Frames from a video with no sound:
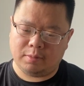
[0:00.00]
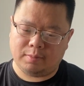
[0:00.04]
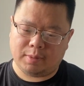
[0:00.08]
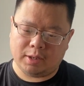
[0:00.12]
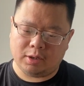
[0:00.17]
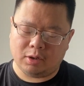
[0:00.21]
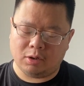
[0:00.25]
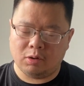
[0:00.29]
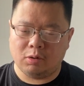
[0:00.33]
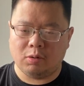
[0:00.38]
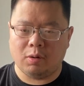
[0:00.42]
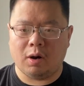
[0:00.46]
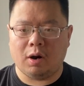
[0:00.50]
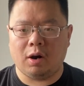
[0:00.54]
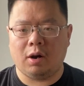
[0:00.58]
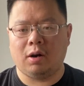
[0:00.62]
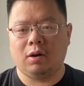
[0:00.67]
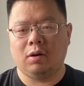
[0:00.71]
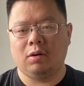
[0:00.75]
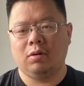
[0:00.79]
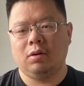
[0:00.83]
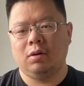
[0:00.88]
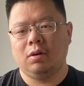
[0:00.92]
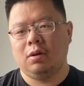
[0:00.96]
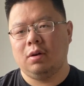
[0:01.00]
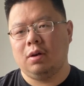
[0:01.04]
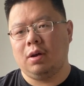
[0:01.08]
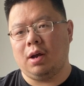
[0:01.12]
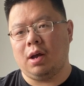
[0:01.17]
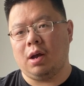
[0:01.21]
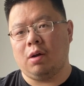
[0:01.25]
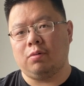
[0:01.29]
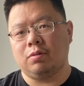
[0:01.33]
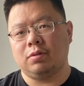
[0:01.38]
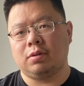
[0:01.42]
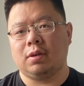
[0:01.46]
But overall,
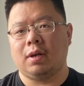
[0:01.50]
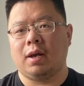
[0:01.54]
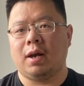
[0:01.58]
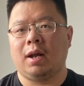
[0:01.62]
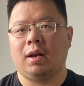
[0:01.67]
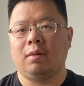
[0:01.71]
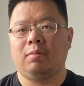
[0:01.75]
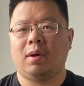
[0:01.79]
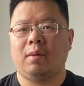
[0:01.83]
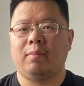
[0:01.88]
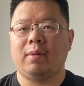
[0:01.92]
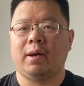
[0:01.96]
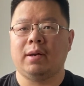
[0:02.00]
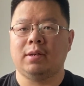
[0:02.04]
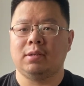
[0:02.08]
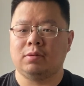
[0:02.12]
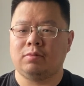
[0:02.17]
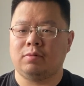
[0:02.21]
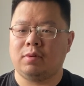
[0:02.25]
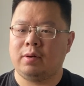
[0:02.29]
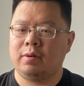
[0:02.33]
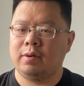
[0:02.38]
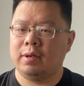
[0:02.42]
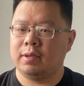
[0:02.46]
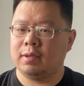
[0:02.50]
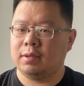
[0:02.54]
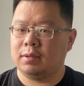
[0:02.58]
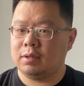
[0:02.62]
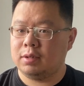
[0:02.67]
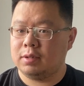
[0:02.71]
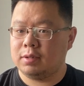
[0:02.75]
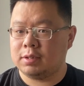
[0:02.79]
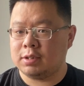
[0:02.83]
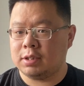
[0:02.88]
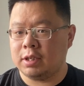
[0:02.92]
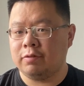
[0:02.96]
I would say Alibaba is a very
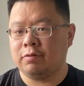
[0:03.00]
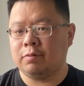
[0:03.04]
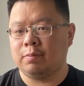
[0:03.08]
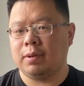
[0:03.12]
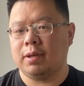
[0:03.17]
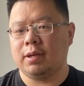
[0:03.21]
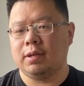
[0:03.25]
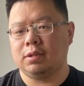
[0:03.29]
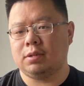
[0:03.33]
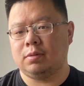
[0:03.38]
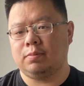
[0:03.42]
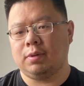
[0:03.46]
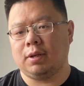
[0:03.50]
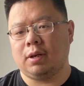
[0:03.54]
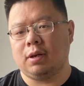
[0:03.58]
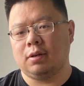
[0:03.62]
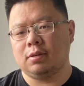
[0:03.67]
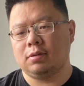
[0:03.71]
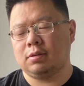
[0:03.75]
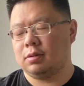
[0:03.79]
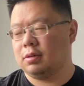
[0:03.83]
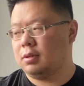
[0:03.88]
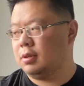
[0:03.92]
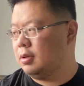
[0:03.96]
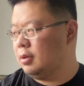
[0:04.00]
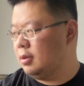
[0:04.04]
safe place, because